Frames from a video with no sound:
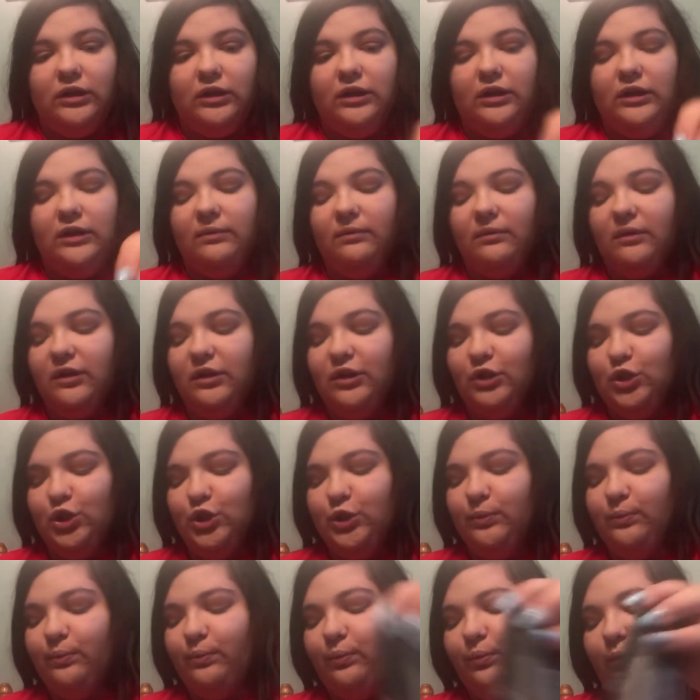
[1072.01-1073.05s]
and I'm gonna
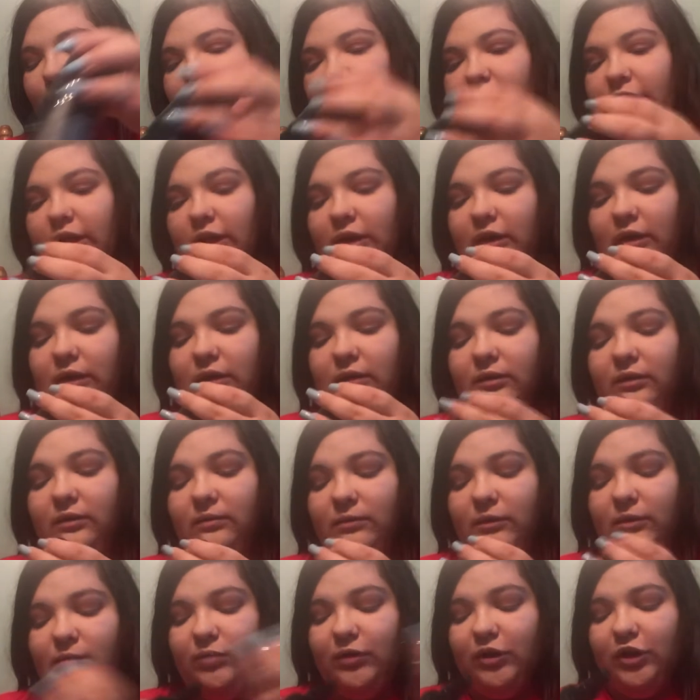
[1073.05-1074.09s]
spray
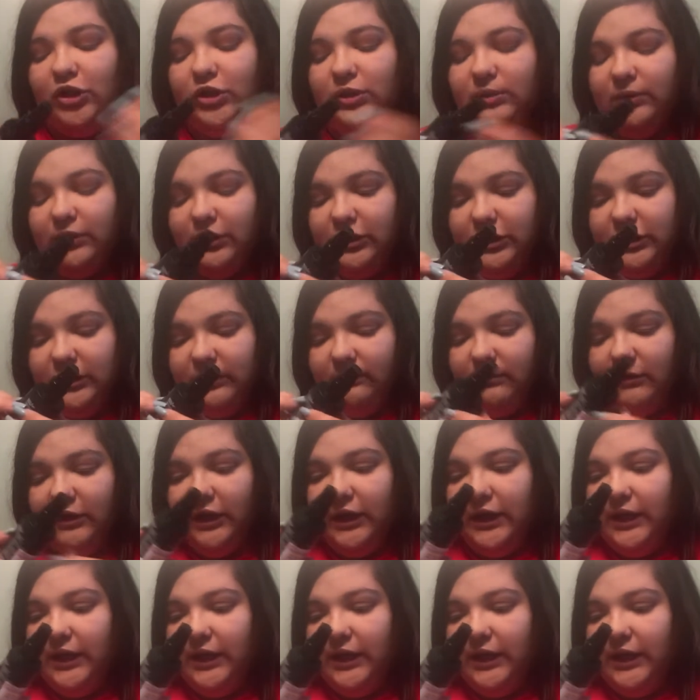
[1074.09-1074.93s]
my brush with some